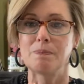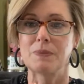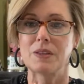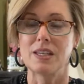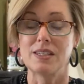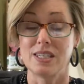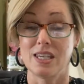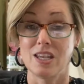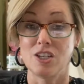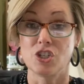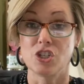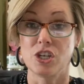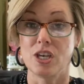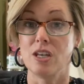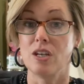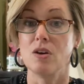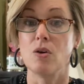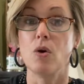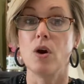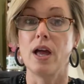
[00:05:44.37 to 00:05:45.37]

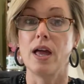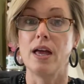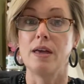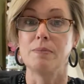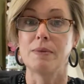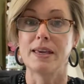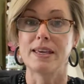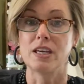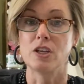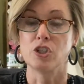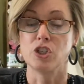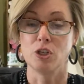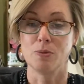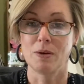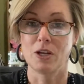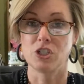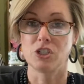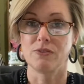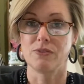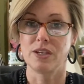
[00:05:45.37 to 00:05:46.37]
attention and making too
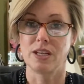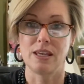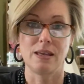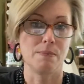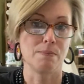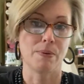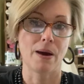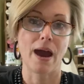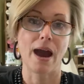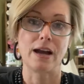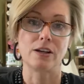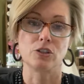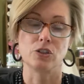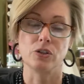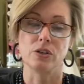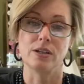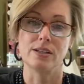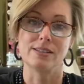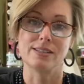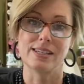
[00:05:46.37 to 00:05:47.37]
much of an impact
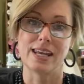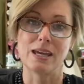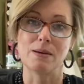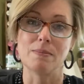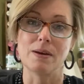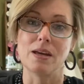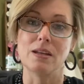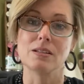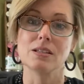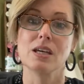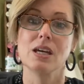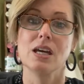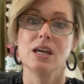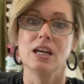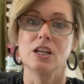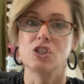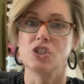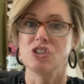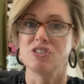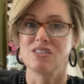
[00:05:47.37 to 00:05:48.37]
or a statement.
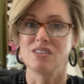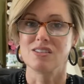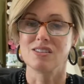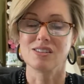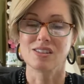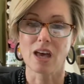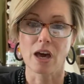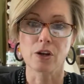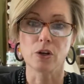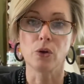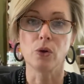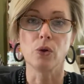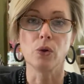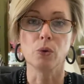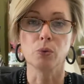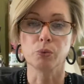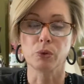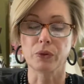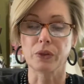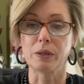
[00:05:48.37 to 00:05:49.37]
It's just a
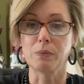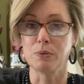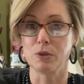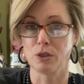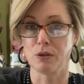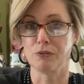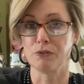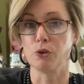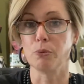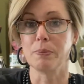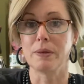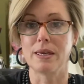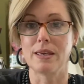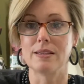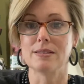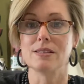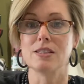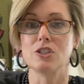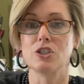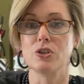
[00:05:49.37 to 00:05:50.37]
subtle, really beautiful
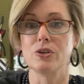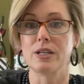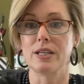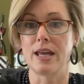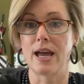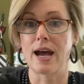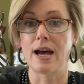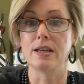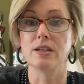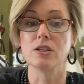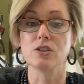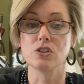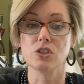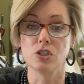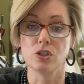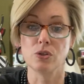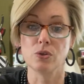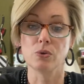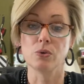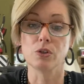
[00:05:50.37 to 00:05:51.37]
piece that you can add
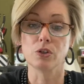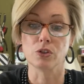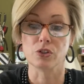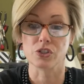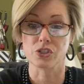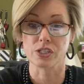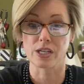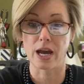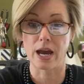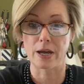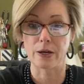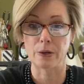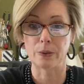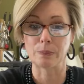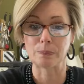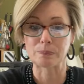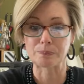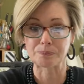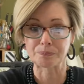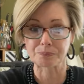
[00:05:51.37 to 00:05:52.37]
to your
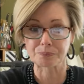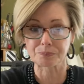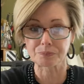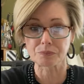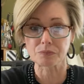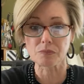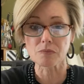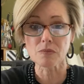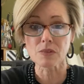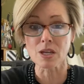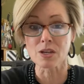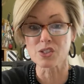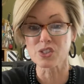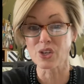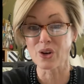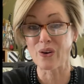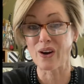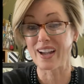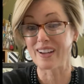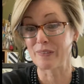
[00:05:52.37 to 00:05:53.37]
style.
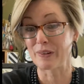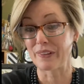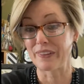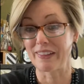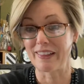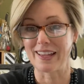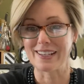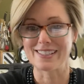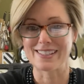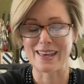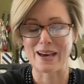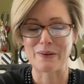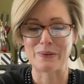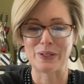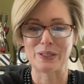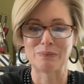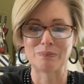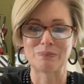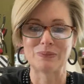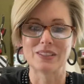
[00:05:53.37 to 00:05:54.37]
So I really liked that
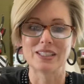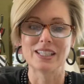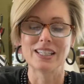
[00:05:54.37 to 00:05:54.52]
one.